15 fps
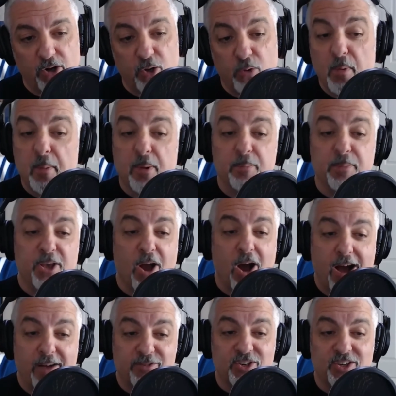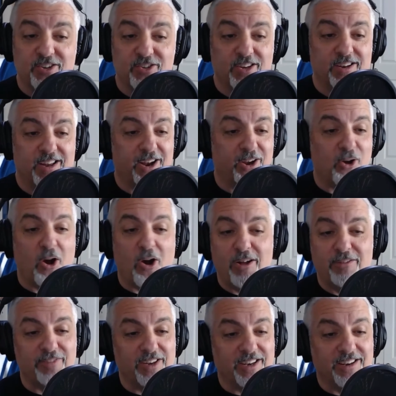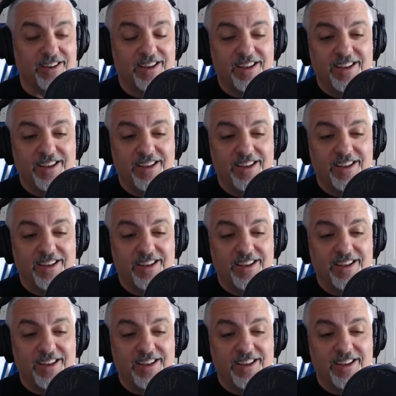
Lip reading: You remember the offseason at a golfing